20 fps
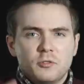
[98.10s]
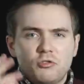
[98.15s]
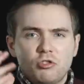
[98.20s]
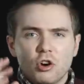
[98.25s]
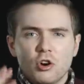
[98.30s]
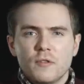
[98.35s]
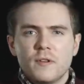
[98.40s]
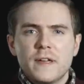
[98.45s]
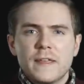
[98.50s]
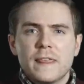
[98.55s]

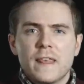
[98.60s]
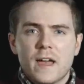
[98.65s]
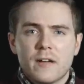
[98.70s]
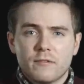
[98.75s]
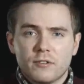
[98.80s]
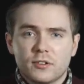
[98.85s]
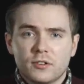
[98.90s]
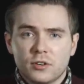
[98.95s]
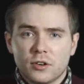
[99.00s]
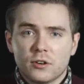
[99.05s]
During their
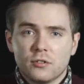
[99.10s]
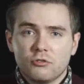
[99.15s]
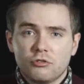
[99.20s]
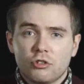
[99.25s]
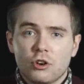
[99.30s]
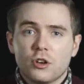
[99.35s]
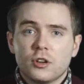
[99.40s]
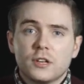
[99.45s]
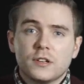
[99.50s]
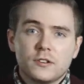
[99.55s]
return
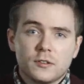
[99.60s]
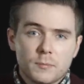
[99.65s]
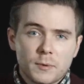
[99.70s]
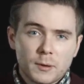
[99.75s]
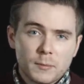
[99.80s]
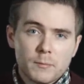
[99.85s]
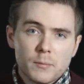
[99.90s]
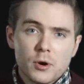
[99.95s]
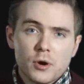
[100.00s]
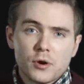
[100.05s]
journey to
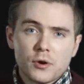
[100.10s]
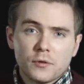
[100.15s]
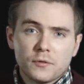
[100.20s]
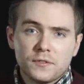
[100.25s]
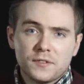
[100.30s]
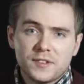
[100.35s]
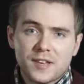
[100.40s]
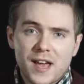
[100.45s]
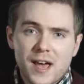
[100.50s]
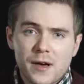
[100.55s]
McMurdo
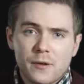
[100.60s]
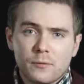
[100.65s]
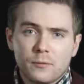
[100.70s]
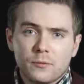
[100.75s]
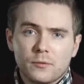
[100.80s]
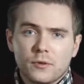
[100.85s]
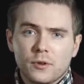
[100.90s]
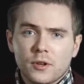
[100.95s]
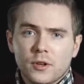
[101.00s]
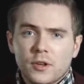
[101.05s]

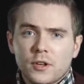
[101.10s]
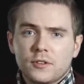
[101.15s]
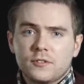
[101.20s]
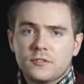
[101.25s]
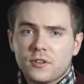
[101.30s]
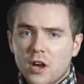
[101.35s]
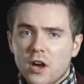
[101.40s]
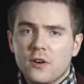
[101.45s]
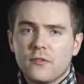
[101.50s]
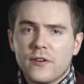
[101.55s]
Sound,
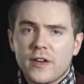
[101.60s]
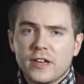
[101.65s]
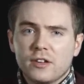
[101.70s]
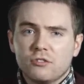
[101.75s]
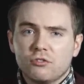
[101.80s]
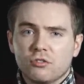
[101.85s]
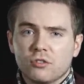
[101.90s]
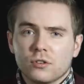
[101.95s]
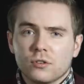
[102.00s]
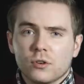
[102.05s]

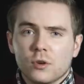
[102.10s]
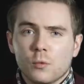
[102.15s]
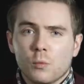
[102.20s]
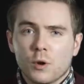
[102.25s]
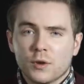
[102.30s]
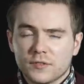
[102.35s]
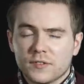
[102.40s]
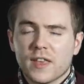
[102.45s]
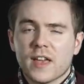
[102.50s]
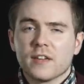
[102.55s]
starvation
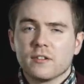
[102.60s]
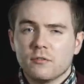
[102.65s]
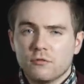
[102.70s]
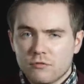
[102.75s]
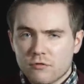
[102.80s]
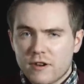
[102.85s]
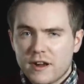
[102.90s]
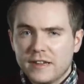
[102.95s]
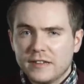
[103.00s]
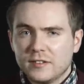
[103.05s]
was their
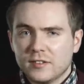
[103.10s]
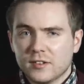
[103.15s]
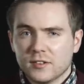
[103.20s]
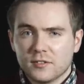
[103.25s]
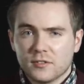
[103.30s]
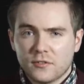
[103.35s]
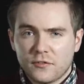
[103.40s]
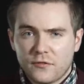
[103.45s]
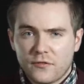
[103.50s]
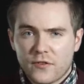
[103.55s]

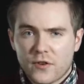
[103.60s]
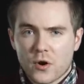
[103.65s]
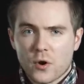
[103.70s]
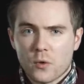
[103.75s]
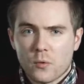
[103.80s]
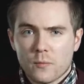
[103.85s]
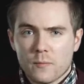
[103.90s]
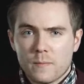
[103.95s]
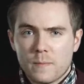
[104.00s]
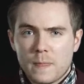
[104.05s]
greatest
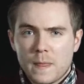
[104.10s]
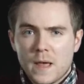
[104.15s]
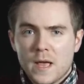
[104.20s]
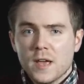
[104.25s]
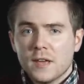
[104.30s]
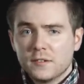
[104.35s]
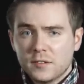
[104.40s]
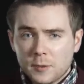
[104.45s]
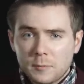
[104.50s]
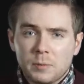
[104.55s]
foe.
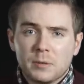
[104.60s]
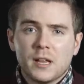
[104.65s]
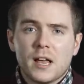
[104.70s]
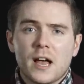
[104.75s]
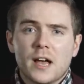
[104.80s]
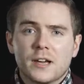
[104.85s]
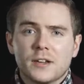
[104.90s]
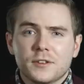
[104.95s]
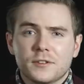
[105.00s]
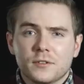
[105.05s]

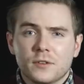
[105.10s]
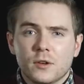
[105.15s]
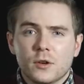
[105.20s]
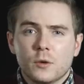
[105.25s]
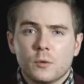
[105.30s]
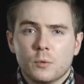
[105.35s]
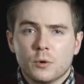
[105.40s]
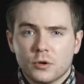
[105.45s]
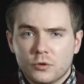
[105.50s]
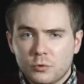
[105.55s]
Supplies
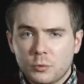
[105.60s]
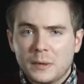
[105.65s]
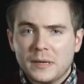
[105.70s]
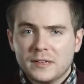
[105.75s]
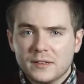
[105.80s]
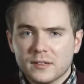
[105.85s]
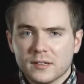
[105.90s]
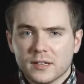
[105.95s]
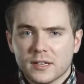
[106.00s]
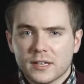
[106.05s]
were
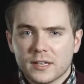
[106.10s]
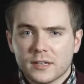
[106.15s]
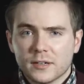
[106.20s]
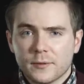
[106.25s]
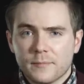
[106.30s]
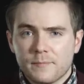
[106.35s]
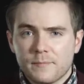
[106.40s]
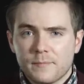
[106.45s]
dwindling.